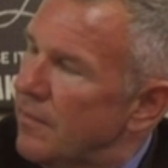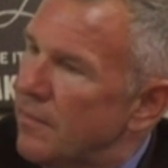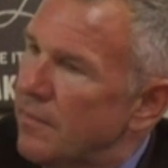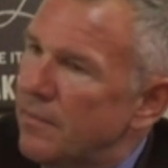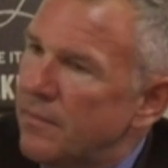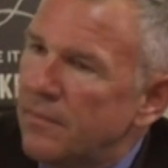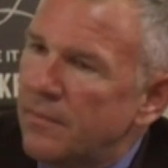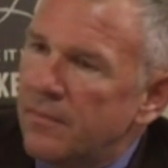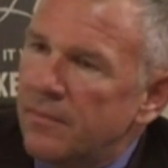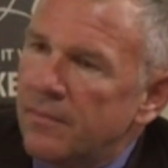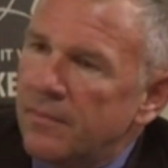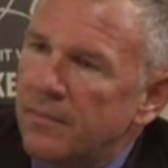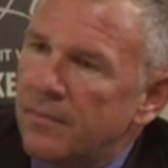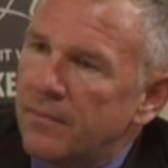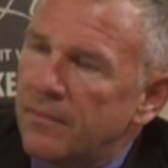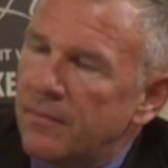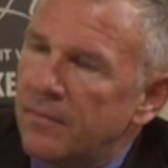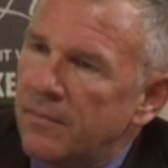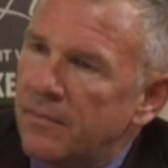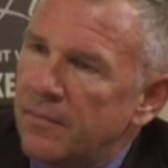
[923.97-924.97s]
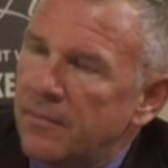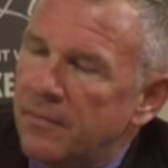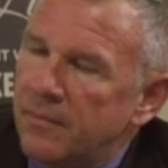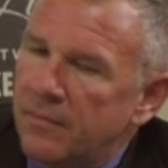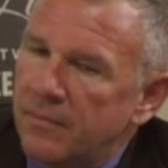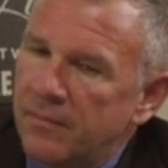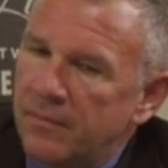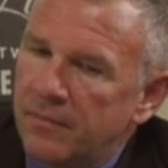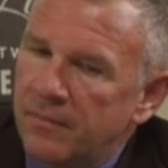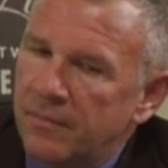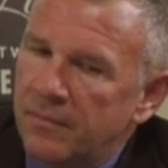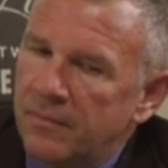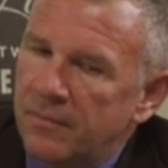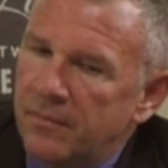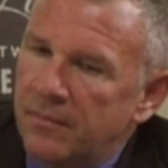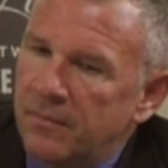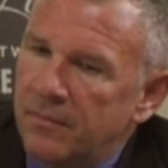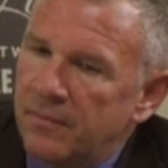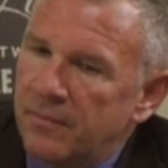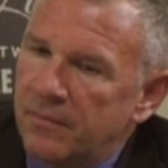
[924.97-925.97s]

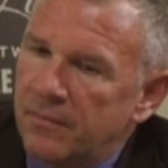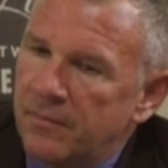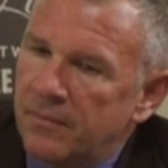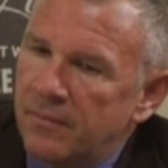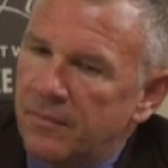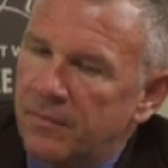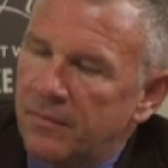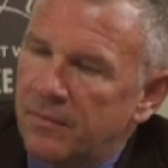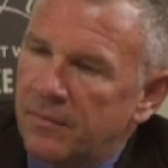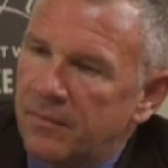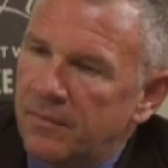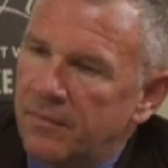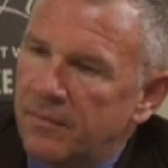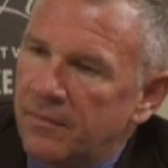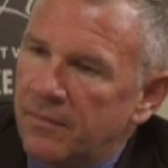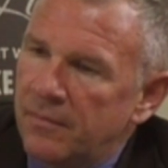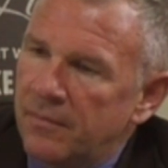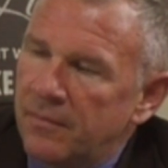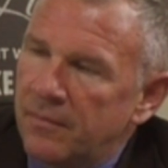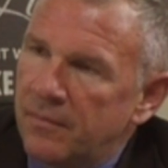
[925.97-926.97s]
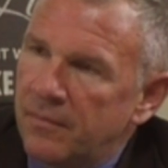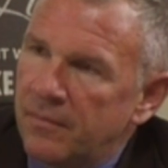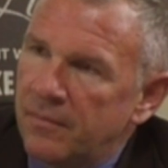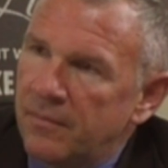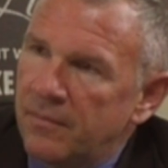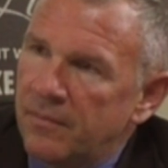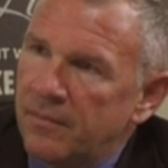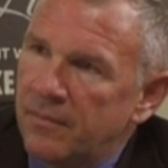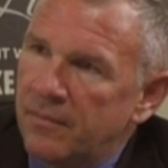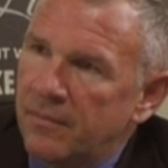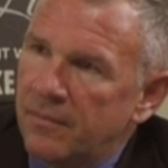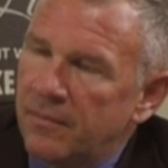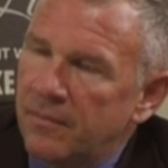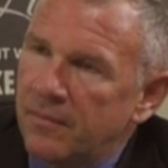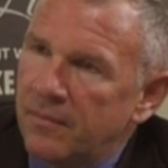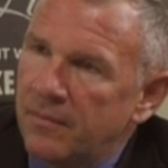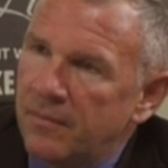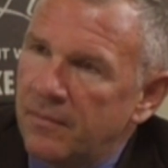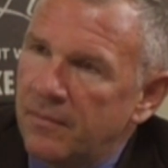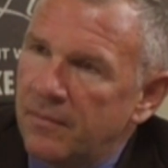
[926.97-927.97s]

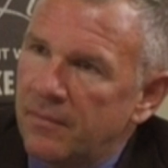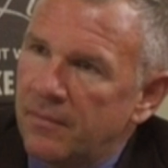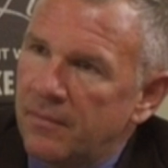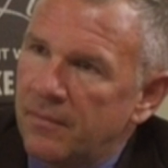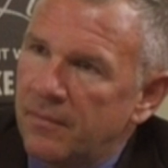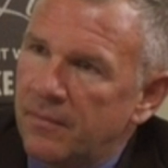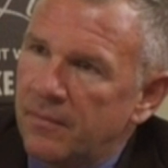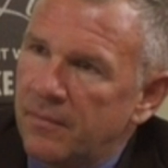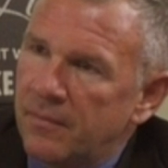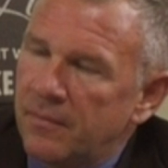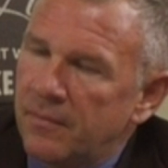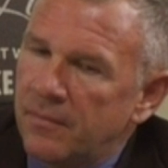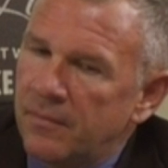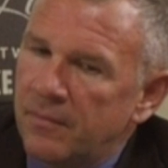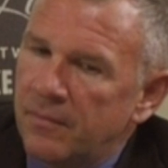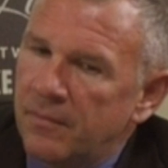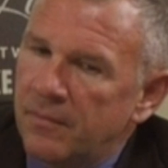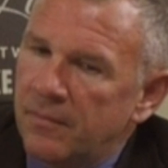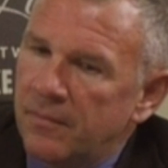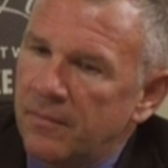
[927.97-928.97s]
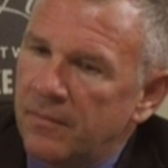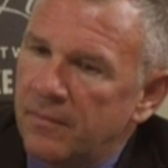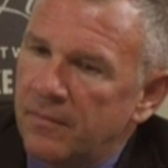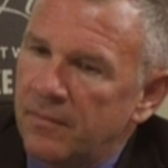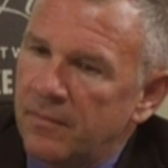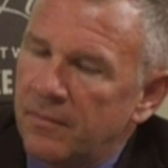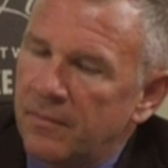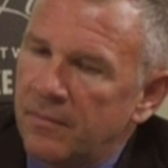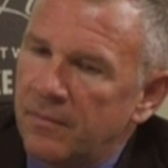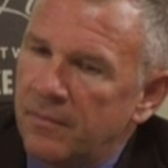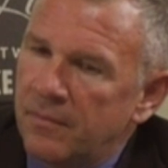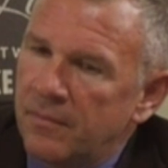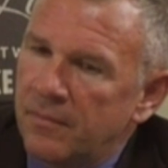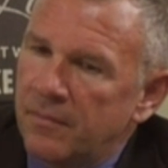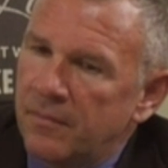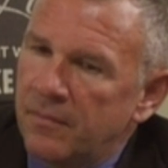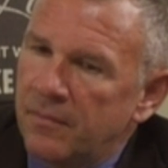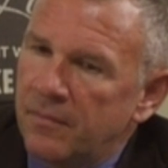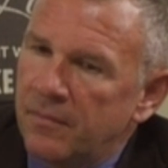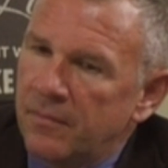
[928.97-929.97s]

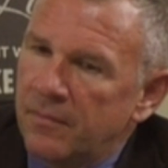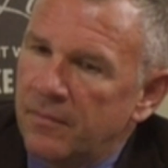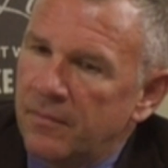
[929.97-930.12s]
The person shown says nothing.